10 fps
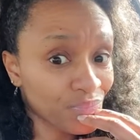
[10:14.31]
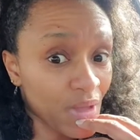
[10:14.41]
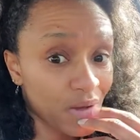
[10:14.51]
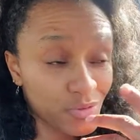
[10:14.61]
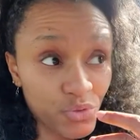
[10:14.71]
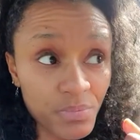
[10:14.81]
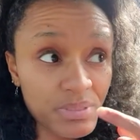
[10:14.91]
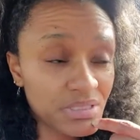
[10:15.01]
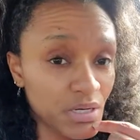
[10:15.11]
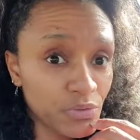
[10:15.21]
Truth be
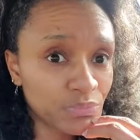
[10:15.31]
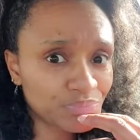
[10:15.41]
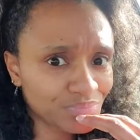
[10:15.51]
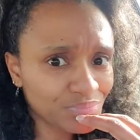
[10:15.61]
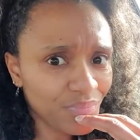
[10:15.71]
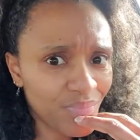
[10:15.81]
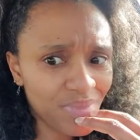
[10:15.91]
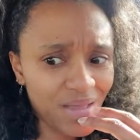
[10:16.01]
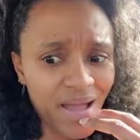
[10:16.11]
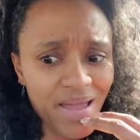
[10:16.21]
told,
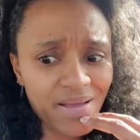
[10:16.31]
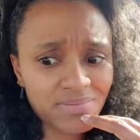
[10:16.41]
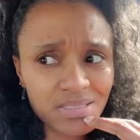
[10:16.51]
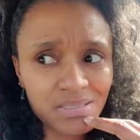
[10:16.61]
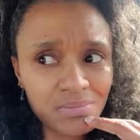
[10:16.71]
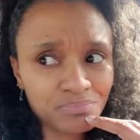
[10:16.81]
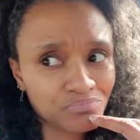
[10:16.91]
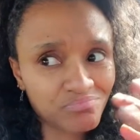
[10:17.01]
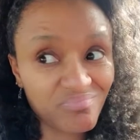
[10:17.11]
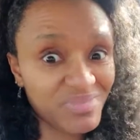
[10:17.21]
I have
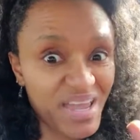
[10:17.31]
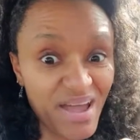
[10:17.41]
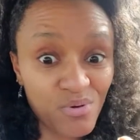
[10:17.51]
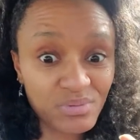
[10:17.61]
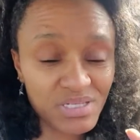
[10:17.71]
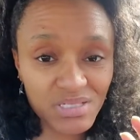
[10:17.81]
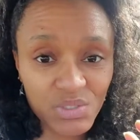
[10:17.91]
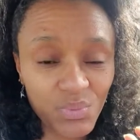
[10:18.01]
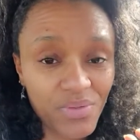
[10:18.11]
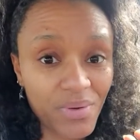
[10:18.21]
some doubts as to
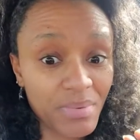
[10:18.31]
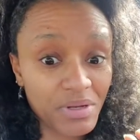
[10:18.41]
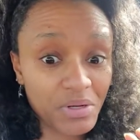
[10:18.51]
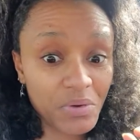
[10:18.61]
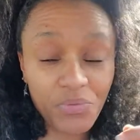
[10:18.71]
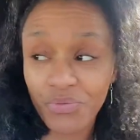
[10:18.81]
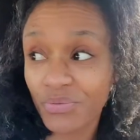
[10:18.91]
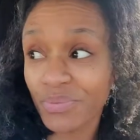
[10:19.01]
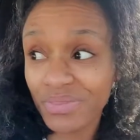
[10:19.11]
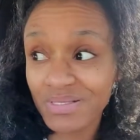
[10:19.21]
whether I'm going to go through
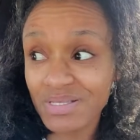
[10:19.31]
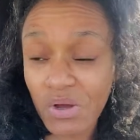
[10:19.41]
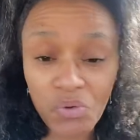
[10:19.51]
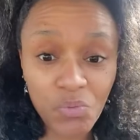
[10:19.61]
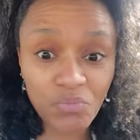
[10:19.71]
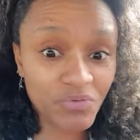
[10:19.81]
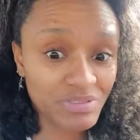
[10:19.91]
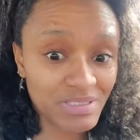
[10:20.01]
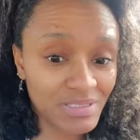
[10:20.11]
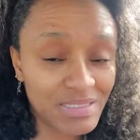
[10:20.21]
with this whole
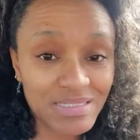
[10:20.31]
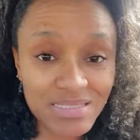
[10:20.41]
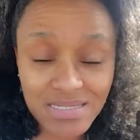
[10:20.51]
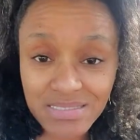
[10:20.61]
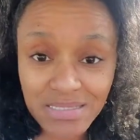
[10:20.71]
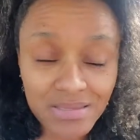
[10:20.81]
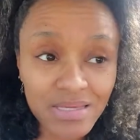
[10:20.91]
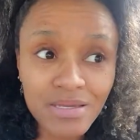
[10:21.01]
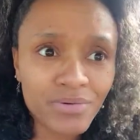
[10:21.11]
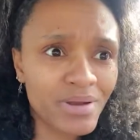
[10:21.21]
fertility testing
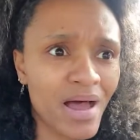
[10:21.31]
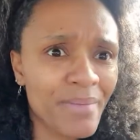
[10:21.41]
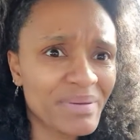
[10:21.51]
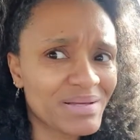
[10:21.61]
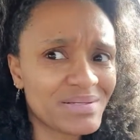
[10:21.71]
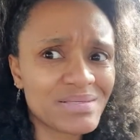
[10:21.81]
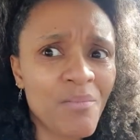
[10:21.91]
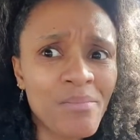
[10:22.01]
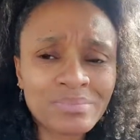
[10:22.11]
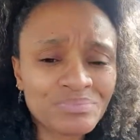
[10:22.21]
thing or not, because
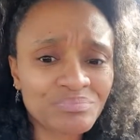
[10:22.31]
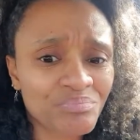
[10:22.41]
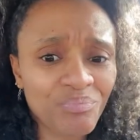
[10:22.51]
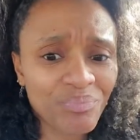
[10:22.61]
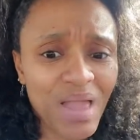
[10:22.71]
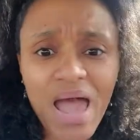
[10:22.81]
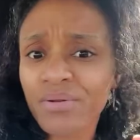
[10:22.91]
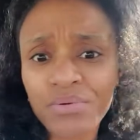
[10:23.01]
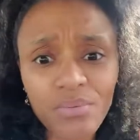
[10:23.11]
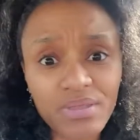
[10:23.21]
I don't
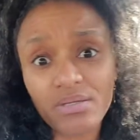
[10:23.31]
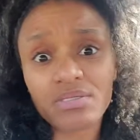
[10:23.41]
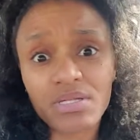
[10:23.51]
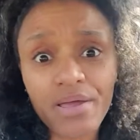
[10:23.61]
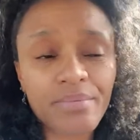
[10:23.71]
know what that looks like.